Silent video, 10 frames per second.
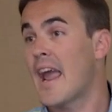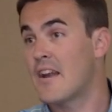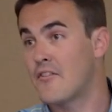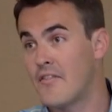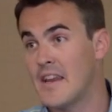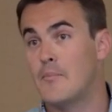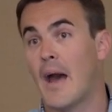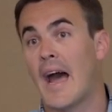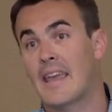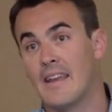and feed
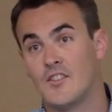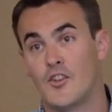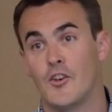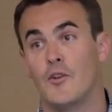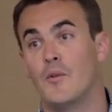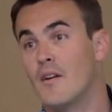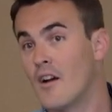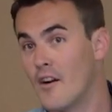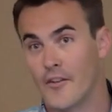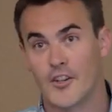back into
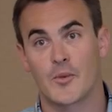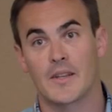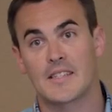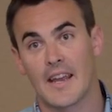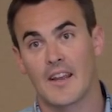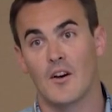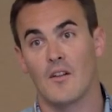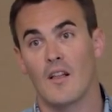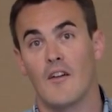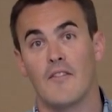a virtuous
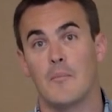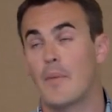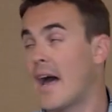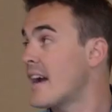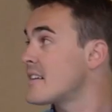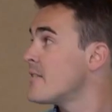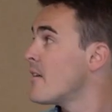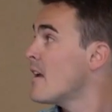cycle of impact.